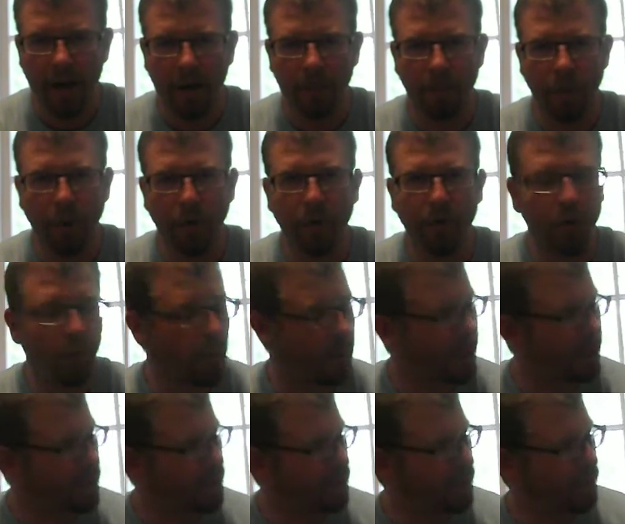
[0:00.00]
both
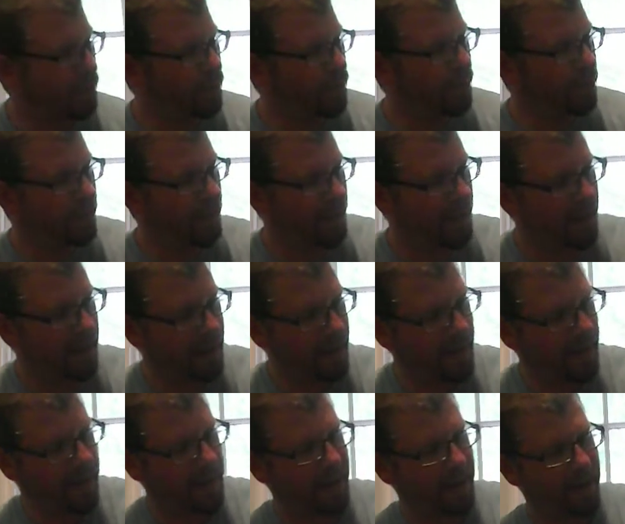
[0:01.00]
22s.
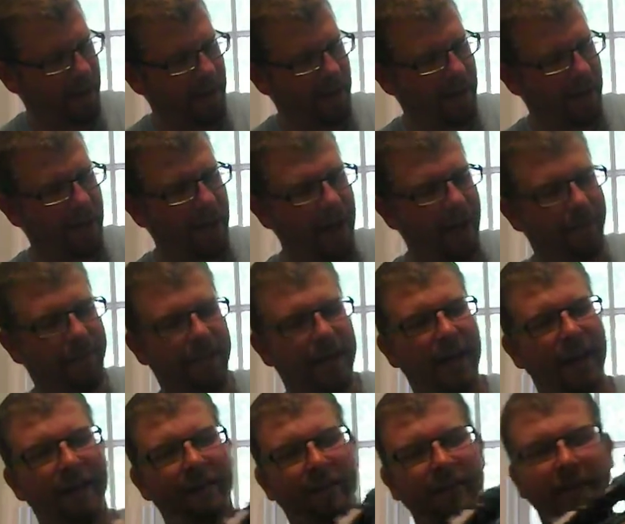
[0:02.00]
Haven't
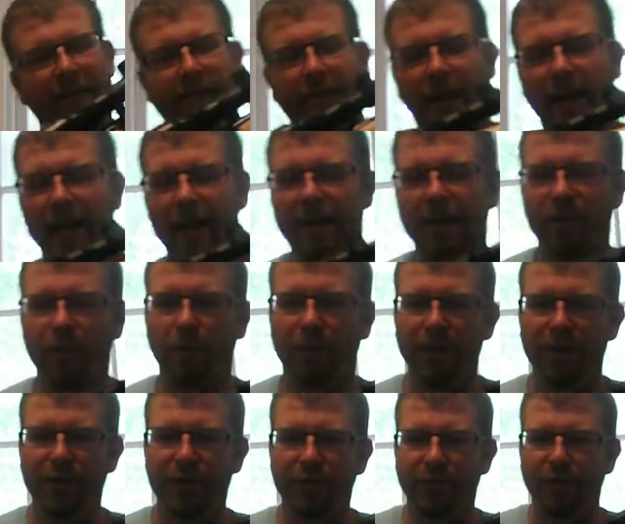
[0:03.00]
gotten rid of any
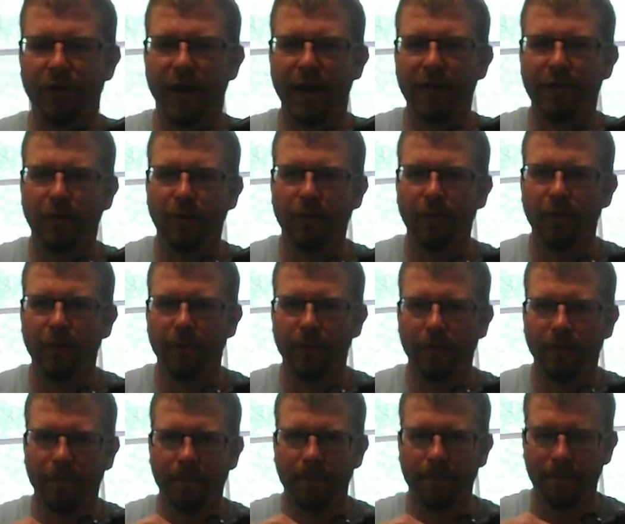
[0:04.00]
22 rifles.
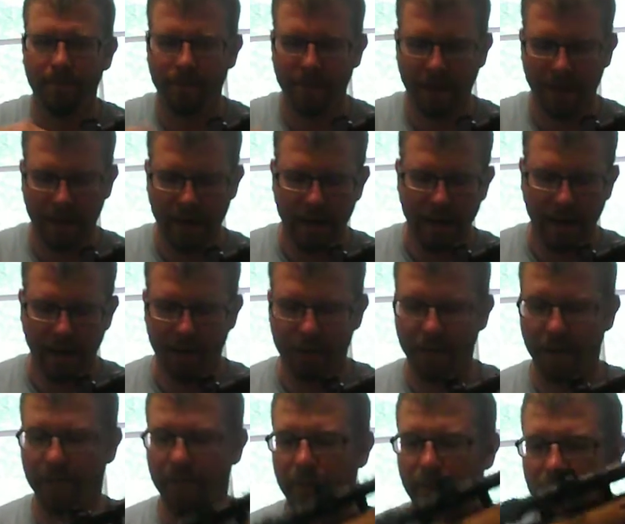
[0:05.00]
Here's
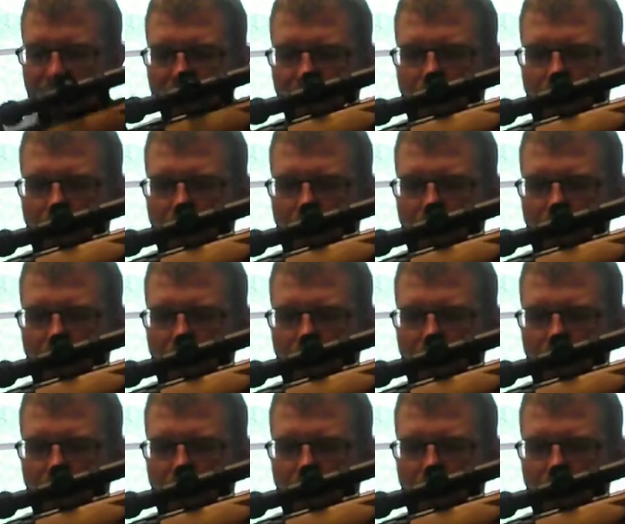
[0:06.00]
my first